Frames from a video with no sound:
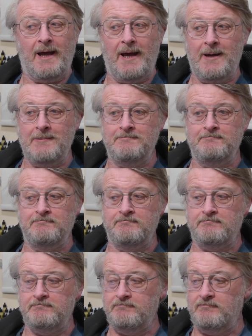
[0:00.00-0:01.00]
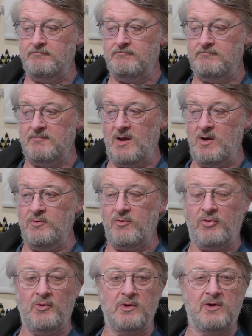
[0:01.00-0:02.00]
Um, who would
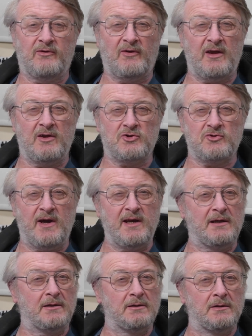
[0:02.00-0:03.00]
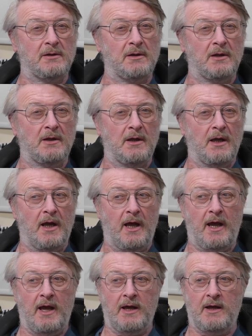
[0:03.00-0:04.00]
have thought it could take a trainer
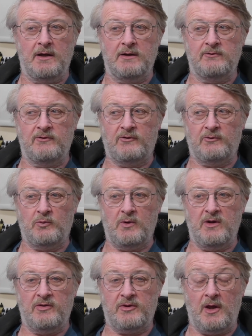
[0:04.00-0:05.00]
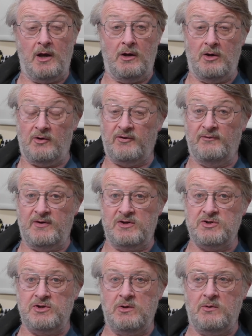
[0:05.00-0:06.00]
and with a lot of
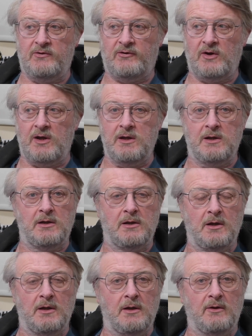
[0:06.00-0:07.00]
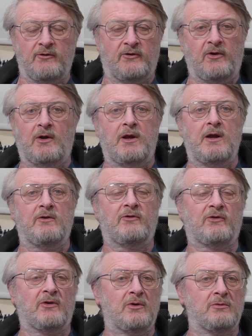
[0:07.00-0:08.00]
ingenuity, turn it
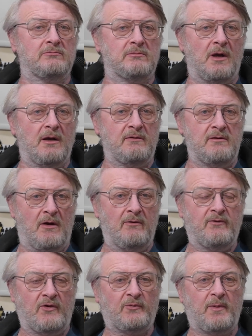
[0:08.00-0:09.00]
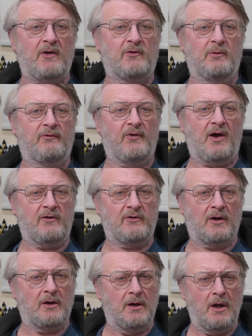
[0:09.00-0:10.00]
into a, you know, respectable
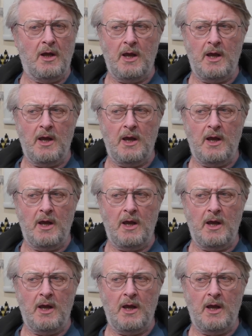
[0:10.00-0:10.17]
fighter.